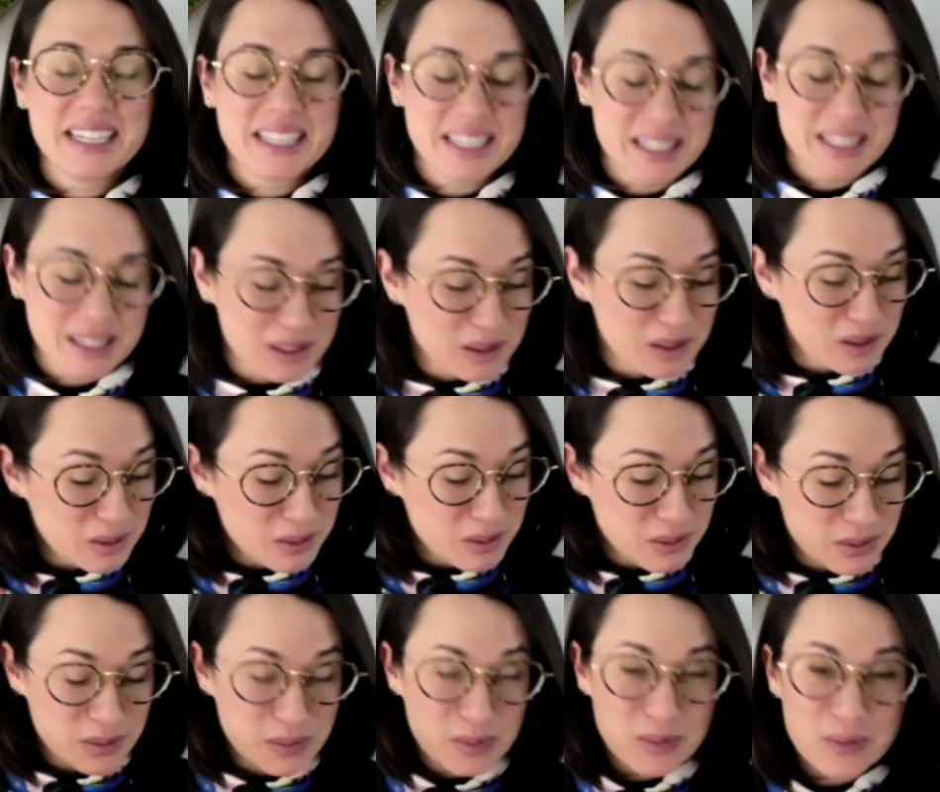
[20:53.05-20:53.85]

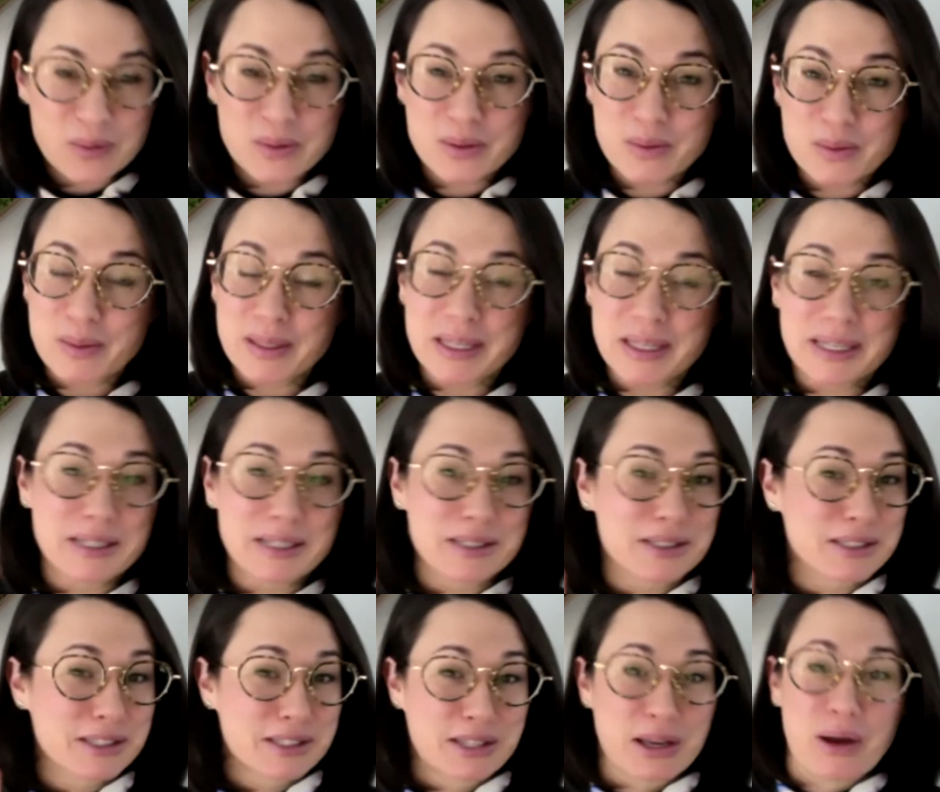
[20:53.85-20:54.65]
You played
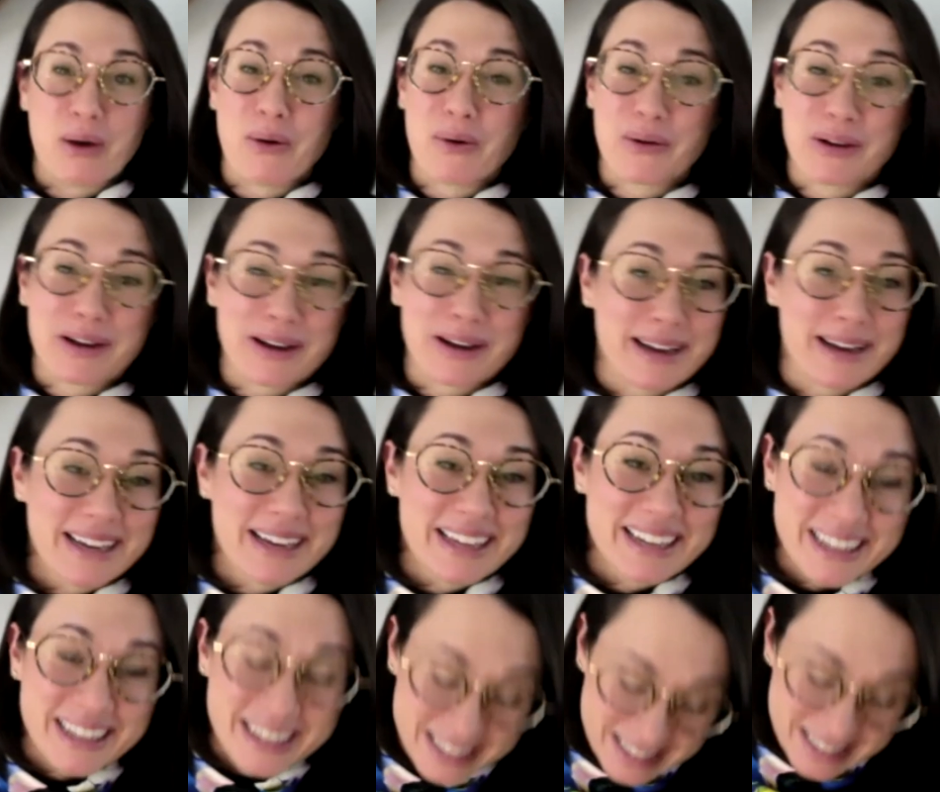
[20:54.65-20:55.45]
it so
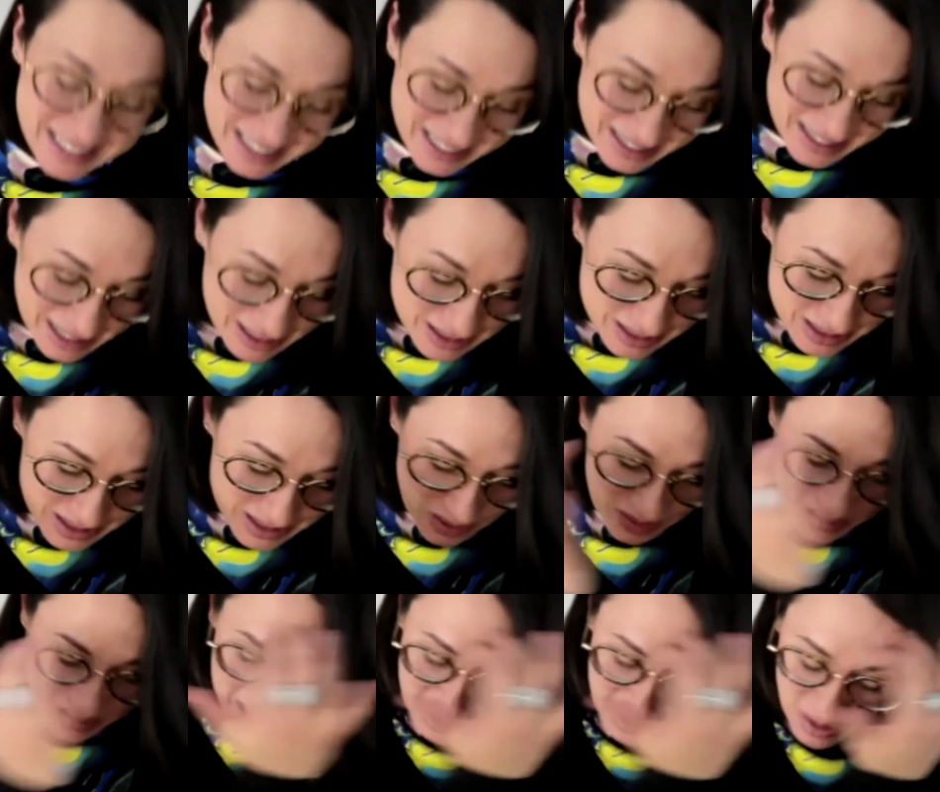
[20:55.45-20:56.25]
good. Like,
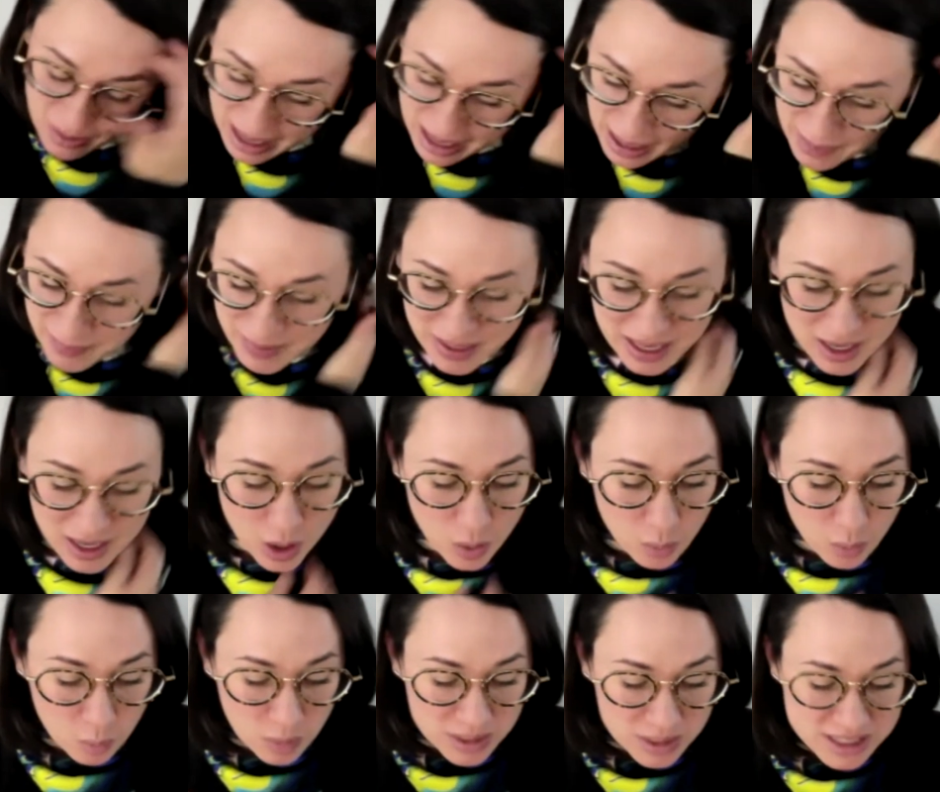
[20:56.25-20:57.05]
so good. Okay,
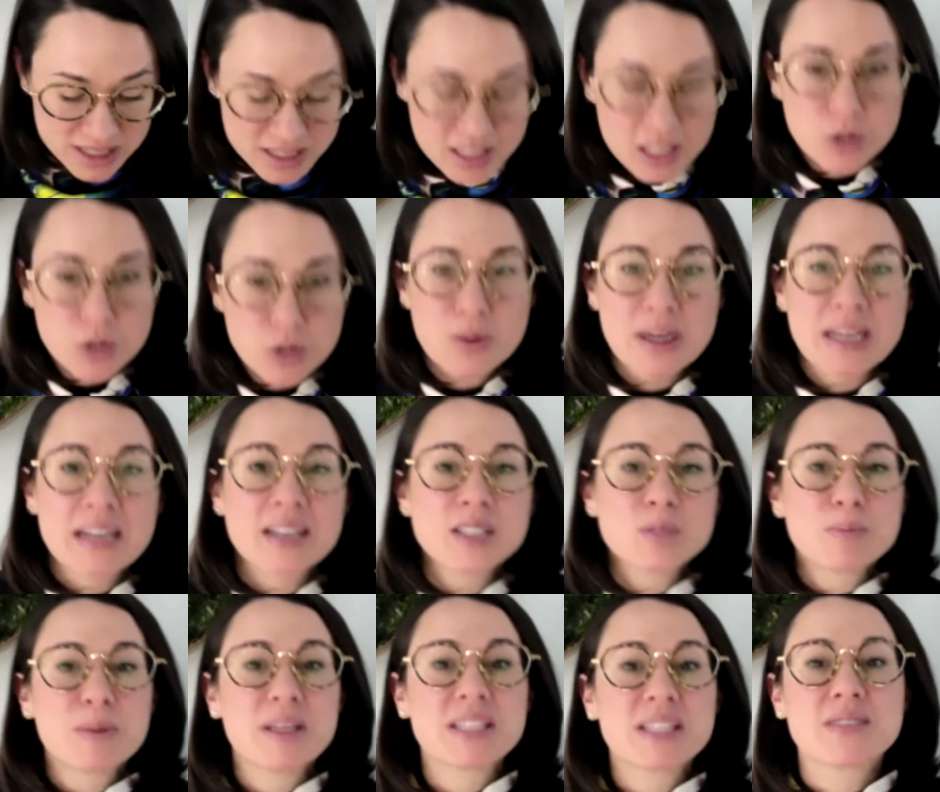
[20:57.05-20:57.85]
what's the
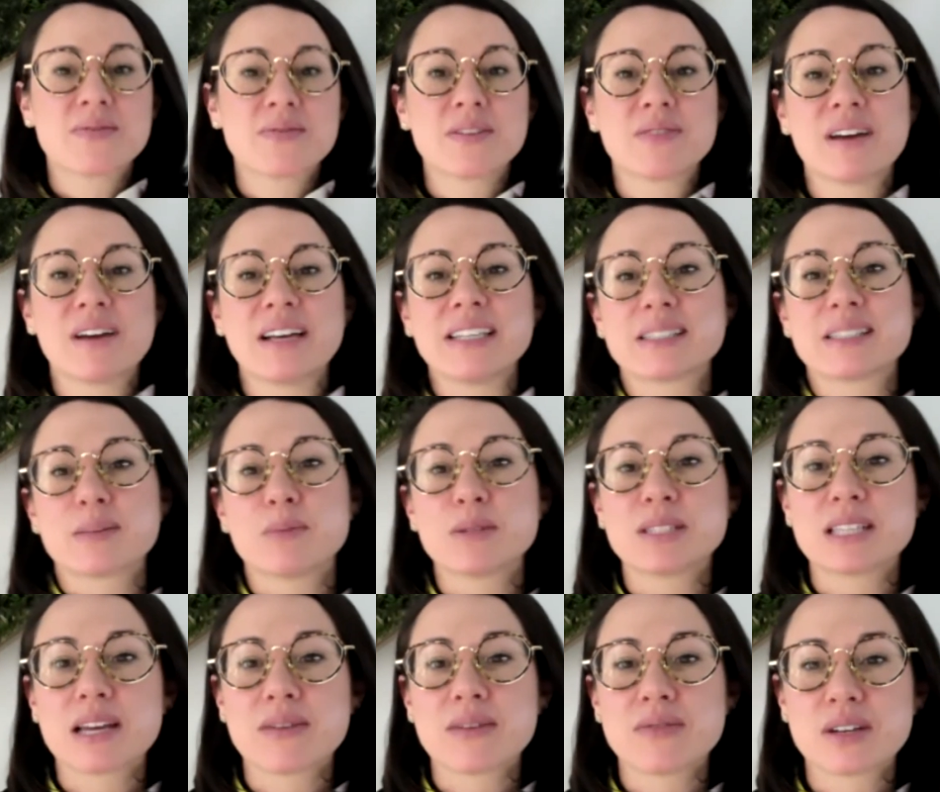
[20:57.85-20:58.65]
greatest piece of advice
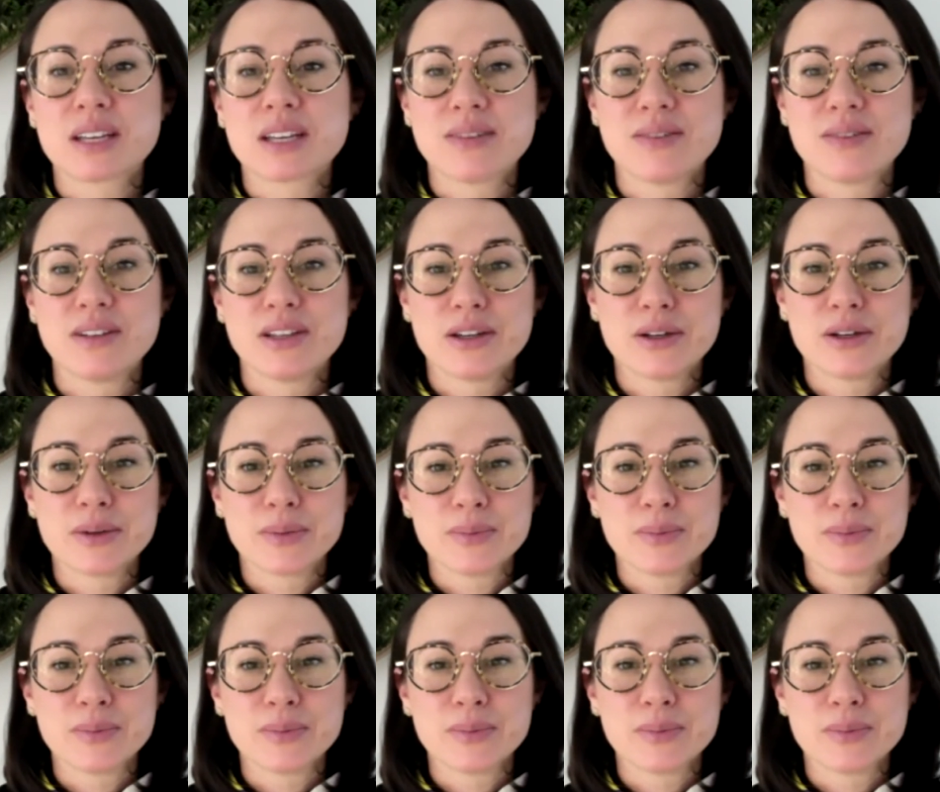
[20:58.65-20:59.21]
someone's ever given you?